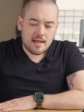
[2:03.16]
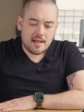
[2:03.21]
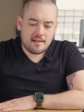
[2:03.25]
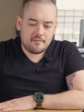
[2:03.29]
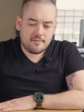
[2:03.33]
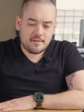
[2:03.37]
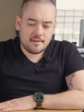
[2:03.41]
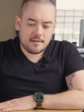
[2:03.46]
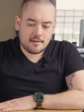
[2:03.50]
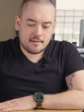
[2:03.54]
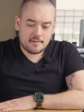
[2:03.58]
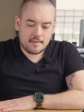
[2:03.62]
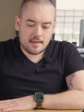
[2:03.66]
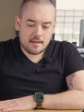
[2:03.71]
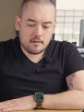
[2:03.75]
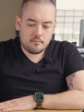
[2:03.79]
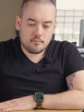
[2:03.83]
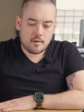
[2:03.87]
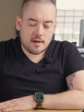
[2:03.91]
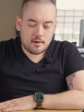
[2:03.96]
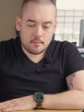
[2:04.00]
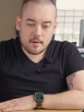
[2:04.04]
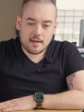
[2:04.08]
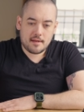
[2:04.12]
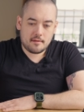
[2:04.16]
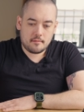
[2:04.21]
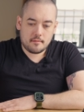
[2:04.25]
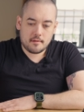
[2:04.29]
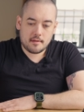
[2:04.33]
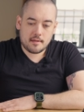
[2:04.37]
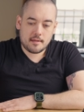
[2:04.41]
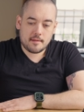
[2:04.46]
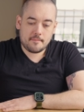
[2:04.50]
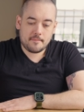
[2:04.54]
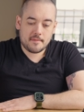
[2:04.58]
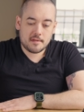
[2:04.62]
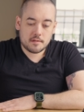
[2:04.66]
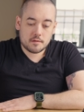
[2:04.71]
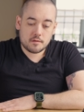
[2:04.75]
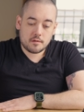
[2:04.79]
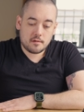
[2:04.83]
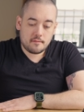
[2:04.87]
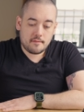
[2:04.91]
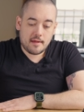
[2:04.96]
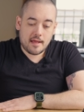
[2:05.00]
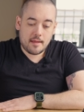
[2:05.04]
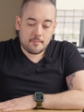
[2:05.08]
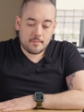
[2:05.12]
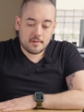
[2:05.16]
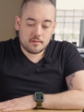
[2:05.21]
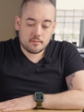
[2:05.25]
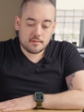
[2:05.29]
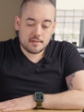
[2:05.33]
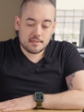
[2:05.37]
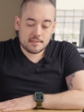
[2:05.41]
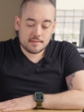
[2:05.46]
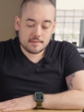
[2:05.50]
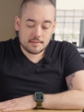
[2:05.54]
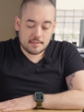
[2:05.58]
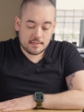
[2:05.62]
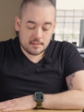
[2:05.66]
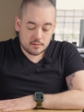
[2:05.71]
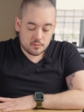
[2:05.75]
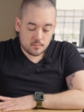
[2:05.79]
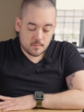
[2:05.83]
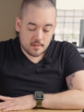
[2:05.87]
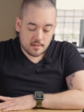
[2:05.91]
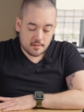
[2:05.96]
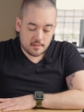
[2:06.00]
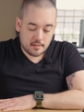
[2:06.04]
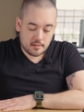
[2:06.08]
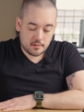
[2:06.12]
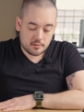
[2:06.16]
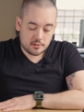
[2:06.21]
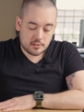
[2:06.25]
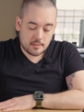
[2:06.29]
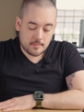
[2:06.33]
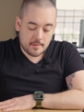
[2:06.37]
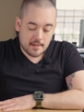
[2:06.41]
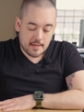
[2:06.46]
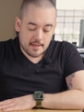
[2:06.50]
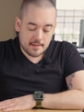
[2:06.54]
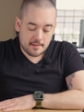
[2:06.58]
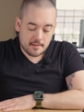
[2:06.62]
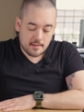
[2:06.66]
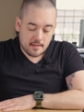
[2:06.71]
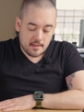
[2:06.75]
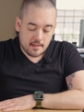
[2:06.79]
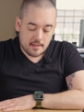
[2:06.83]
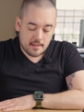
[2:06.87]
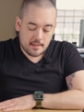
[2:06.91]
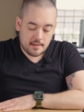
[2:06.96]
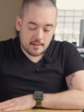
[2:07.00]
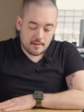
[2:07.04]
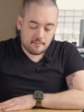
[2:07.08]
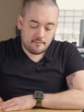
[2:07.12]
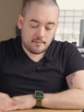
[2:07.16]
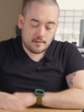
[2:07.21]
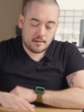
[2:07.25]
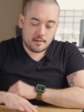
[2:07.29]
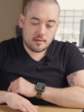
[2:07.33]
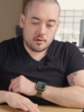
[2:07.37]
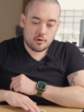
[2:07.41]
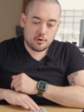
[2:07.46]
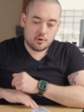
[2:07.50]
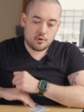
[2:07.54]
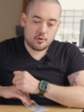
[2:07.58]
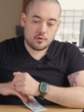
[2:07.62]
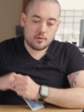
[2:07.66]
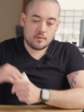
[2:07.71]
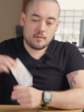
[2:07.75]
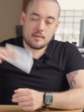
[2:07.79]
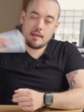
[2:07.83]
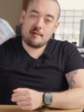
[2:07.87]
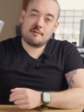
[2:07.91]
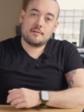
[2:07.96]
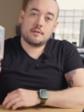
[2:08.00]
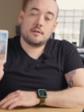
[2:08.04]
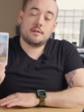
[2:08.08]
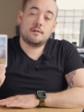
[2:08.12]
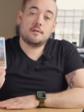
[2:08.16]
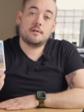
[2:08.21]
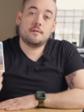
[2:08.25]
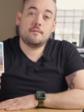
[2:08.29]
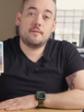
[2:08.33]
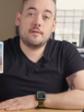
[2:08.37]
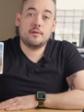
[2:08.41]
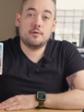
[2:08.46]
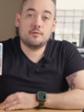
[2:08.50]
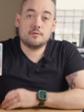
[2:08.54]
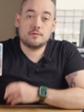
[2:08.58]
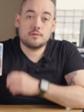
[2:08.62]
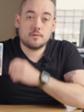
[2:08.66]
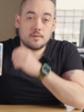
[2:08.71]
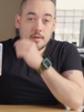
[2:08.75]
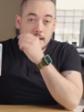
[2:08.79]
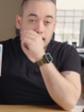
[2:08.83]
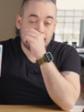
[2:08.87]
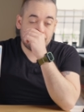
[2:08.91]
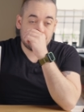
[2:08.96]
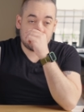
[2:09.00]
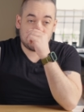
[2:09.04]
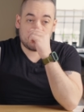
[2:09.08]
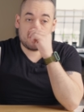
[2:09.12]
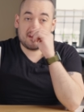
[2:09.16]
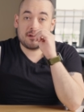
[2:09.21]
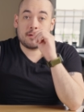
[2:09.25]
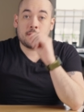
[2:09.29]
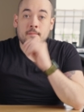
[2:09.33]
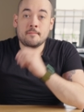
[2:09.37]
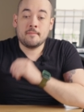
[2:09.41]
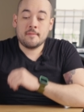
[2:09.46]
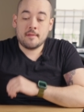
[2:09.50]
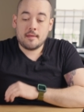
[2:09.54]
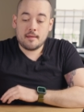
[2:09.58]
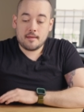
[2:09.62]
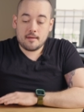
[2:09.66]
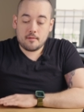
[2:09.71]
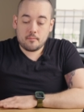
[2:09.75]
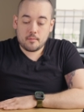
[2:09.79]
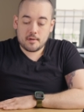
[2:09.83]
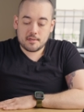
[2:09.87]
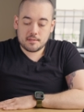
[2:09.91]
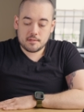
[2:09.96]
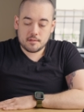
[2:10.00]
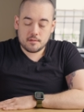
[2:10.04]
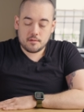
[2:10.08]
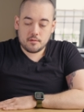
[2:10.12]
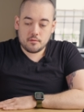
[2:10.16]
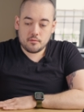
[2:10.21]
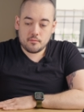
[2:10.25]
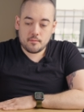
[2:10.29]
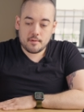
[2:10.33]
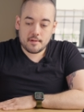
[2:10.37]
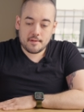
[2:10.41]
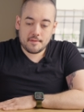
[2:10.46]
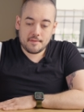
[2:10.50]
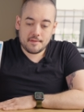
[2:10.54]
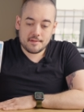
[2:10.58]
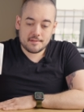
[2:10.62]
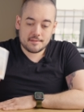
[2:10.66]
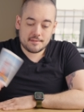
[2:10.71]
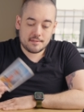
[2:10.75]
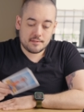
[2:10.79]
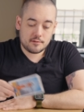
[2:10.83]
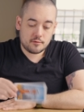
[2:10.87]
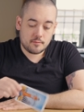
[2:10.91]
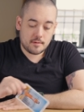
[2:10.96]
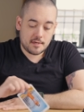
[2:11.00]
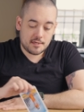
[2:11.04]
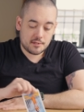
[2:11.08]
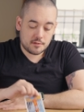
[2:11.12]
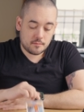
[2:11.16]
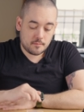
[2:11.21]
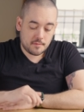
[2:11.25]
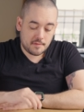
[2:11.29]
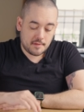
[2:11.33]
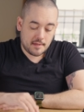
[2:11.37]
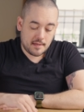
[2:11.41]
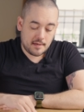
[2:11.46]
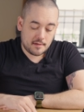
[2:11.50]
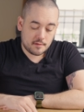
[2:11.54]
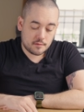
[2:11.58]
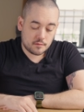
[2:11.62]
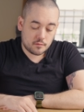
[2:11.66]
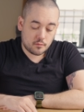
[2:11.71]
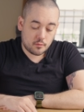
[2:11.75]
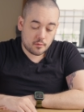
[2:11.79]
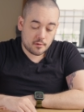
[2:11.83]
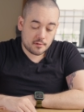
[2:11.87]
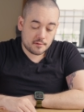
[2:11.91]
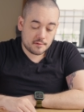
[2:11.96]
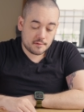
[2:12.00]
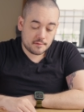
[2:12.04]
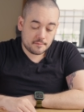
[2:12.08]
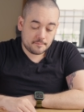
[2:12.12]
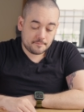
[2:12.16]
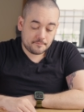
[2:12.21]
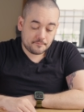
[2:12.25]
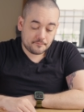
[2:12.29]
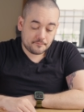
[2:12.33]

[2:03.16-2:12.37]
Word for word: I feel like they ran away. Um, this could have happened recently as well here, Gemini, and I feel like you're left a little confused or not sure uh, what to do in this situation with the Eight of Swords.